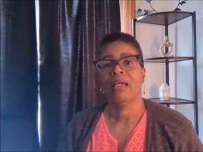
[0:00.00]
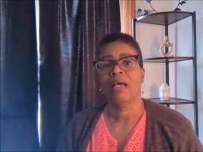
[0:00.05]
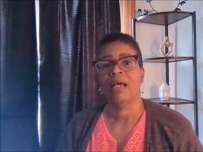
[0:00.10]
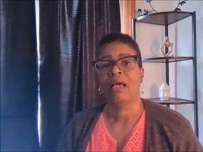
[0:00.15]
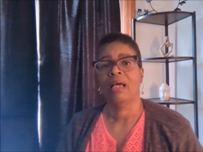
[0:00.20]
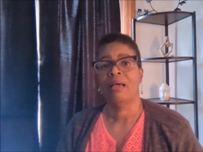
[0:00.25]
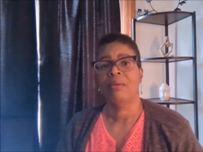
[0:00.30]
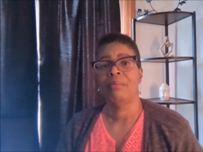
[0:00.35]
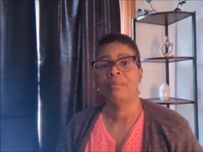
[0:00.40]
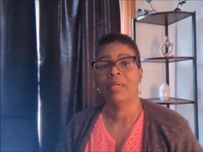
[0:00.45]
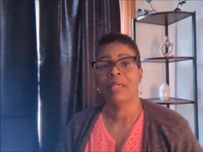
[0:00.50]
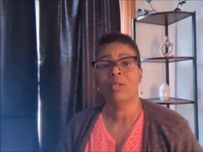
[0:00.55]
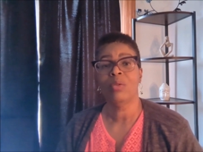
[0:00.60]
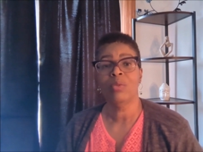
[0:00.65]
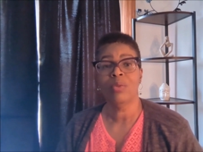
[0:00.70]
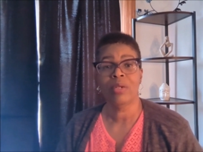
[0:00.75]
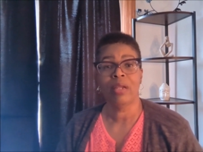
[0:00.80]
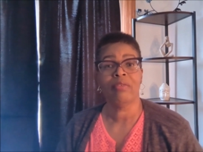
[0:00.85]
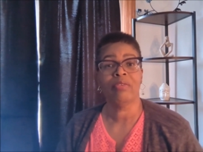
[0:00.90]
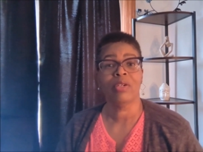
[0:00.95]
but
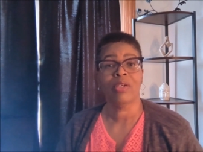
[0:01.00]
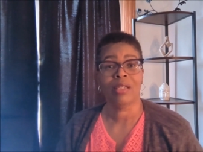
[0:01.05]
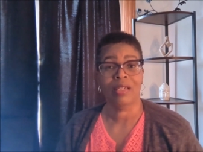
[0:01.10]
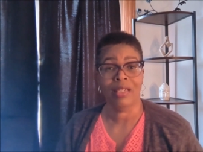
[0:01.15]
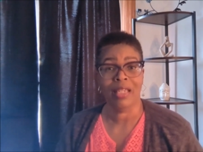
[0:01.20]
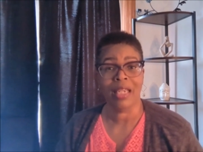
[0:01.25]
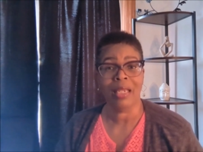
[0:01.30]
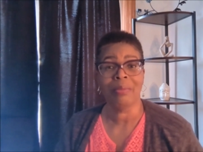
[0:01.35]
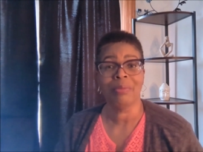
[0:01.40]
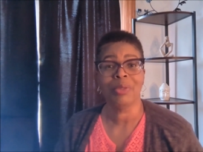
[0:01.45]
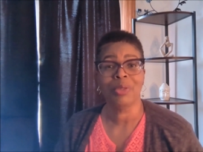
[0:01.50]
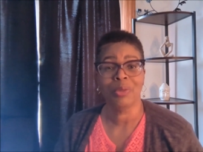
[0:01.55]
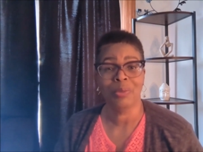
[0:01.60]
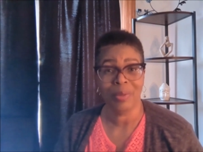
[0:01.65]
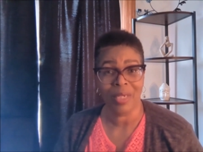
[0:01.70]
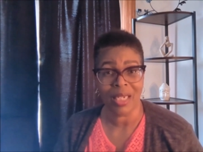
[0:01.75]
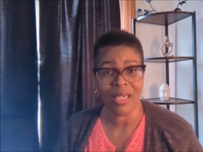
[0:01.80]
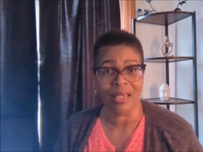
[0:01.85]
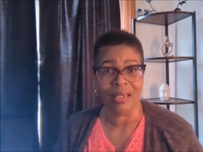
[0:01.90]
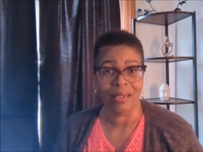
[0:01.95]
who never claimed to
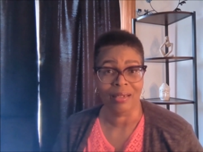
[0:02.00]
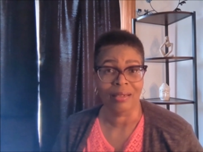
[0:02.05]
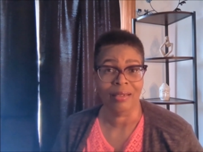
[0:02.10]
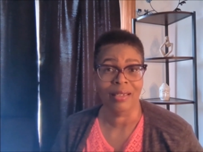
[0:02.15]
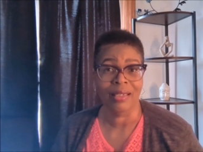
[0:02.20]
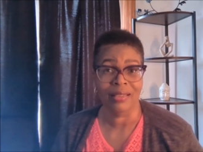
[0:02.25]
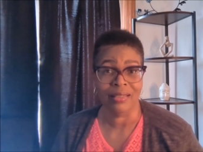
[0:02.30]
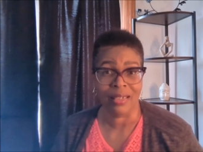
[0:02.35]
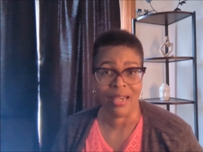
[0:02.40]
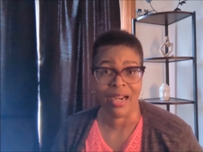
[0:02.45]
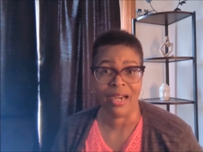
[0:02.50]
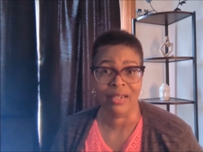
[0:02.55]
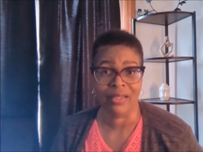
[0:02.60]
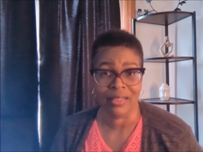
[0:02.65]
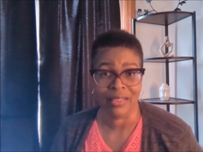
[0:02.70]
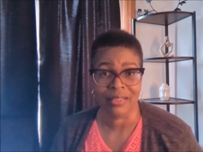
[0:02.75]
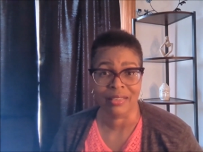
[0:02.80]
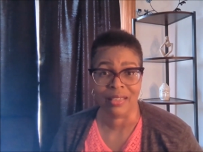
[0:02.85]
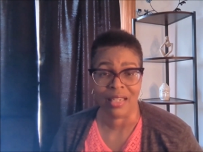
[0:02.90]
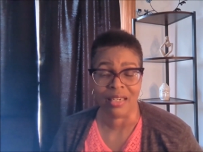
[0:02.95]
be
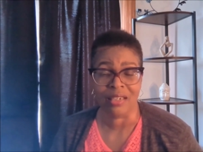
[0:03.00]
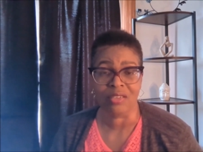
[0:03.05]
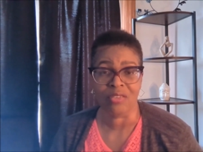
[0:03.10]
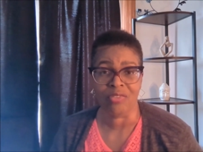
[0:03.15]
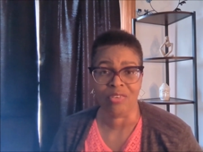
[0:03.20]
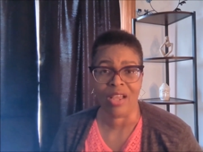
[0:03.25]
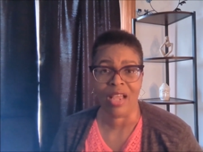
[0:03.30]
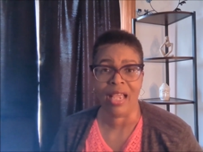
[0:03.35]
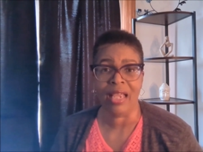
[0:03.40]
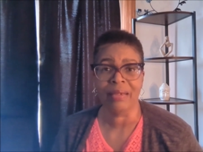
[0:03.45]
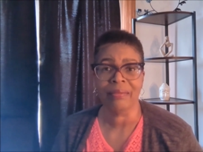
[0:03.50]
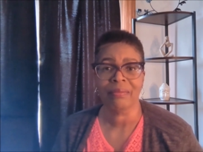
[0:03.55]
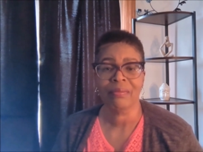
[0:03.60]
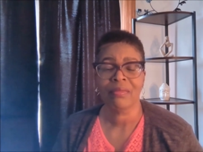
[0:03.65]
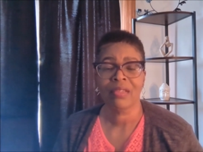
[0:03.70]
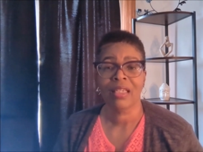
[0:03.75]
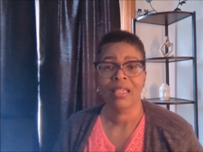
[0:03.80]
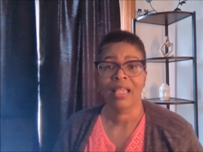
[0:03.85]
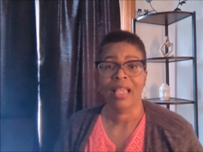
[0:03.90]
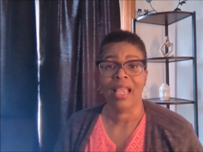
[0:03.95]
entirely sanctified.
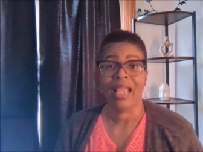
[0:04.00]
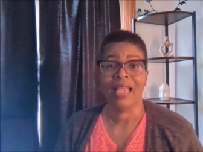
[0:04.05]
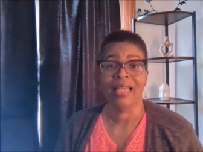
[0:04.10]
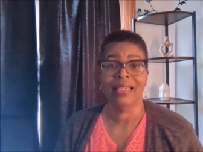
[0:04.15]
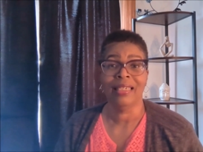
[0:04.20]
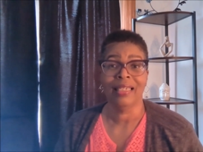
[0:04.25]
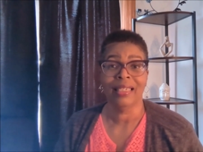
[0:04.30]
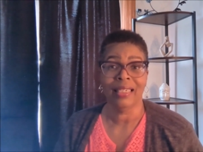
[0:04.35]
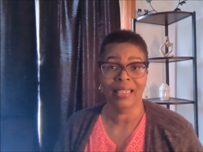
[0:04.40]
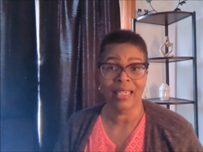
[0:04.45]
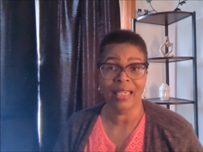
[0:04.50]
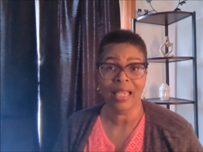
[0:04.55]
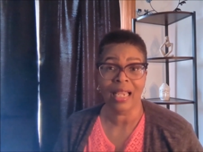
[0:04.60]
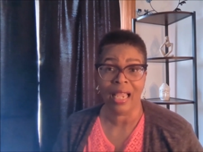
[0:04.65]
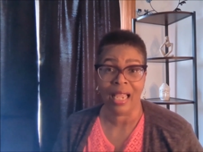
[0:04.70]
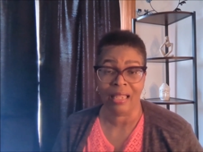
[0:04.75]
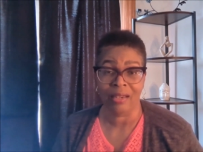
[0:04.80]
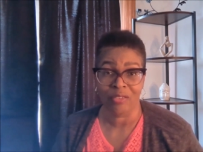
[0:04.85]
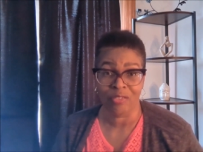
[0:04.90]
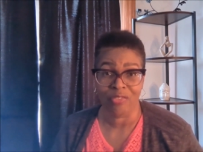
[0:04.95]
And he,
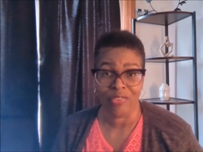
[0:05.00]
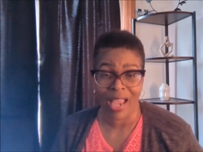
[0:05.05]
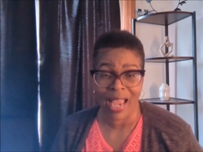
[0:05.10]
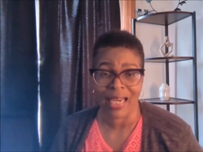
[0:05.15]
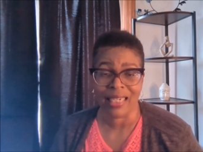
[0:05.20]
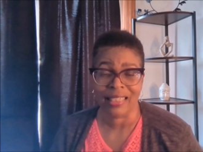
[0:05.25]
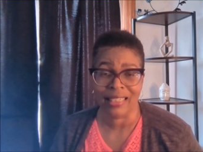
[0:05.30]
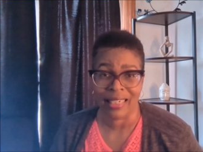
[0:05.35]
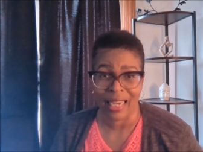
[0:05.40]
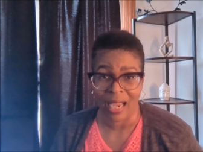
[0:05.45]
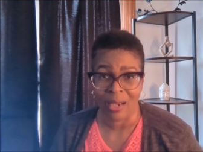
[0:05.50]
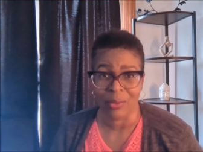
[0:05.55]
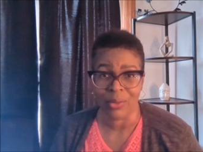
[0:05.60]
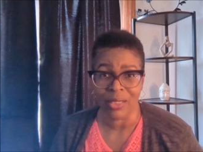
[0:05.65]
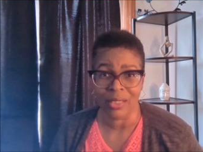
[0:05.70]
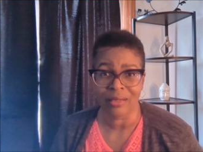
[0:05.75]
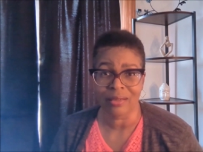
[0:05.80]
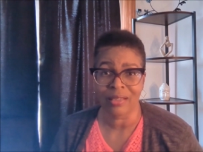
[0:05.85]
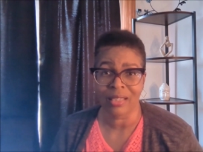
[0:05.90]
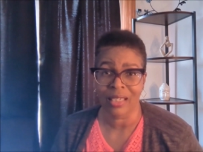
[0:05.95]
in fact,
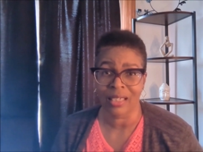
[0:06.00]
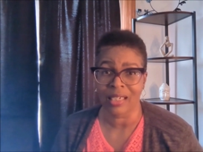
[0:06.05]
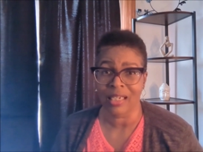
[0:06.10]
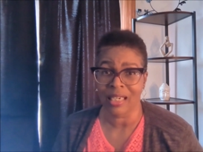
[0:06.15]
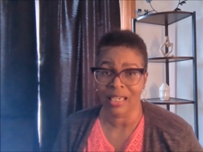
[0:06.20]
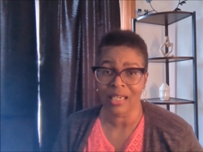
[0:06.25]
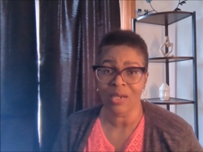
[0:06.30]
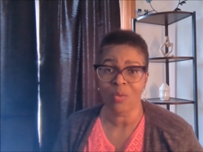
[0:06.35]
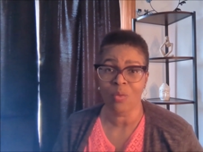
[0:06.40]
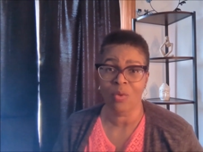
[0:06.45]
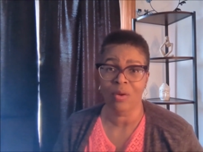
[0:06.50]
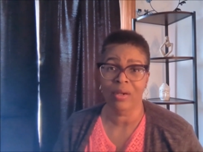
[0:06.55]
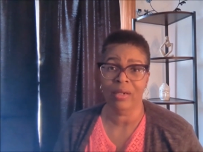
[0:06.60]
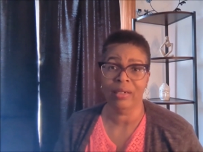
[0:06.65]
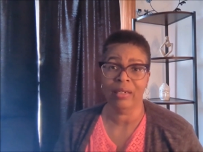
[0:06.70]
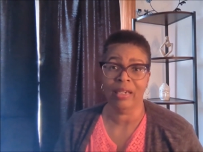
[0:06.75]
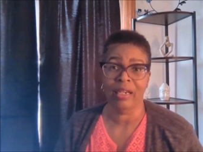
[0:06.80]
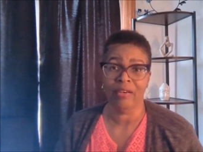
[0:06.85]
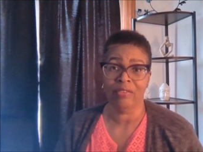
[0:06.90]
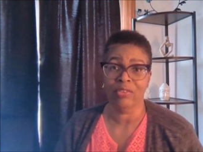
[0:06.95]
doubted that
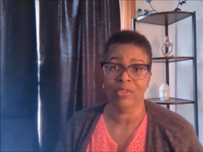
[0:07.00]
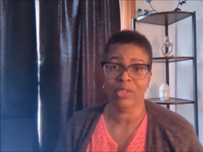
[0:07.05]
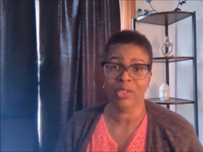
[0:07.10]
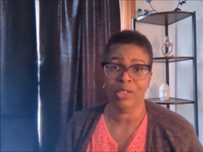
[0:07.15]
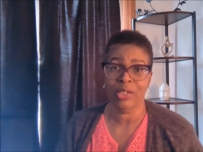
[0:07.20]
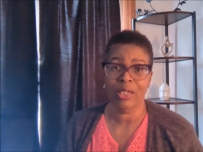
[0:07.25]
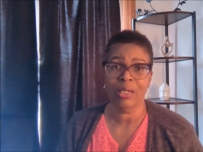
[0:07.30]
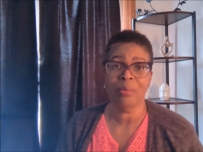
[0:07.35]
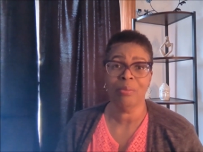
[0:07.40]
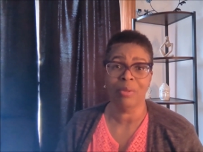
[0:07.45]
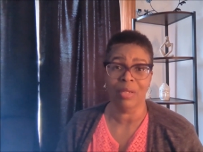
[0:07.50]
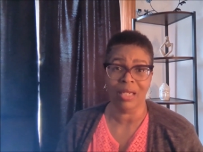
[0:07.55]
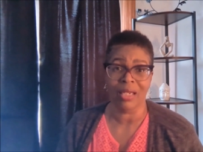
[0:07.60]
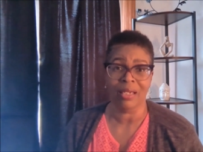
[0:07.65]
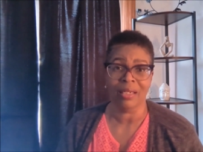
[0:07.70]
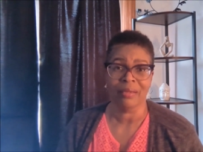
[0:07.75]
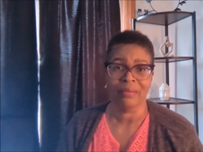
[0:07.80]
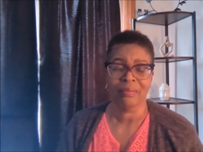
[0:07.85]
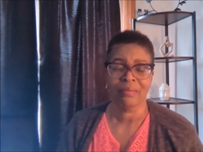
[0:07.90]
anyone ever could be.